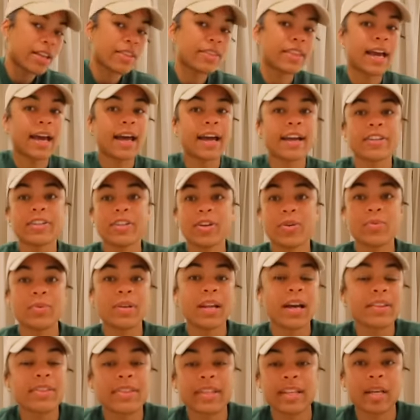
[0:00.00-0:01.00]
that I know
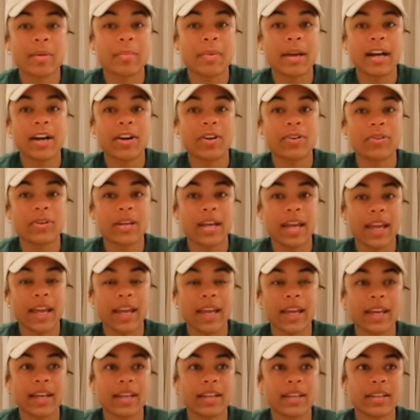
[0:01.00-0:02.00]
nothing about.
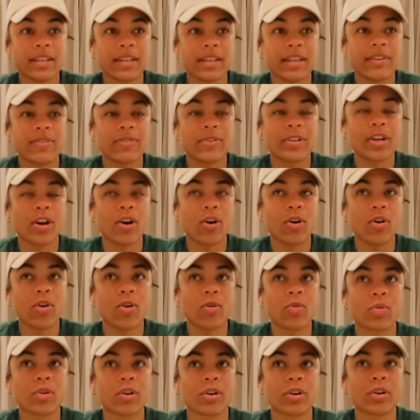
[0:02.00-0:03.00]
And if we
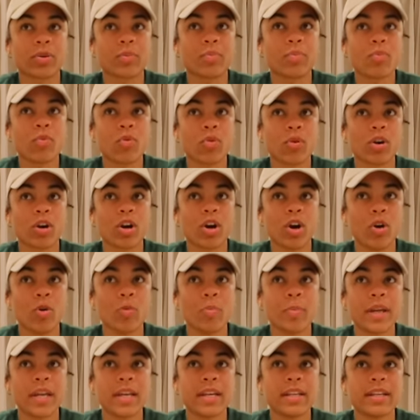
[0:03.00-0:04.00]
all were more
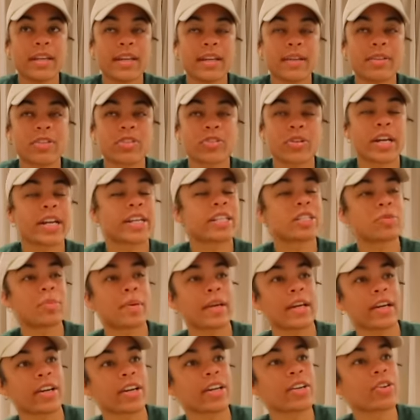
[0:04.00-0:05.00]
open and
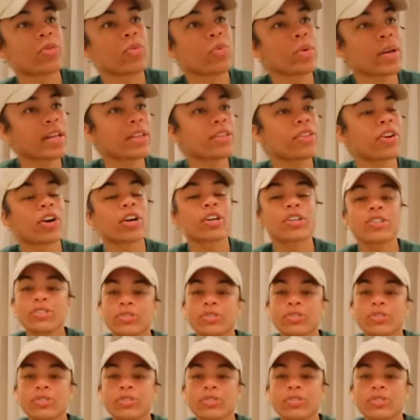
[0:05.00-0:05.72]
transparent with our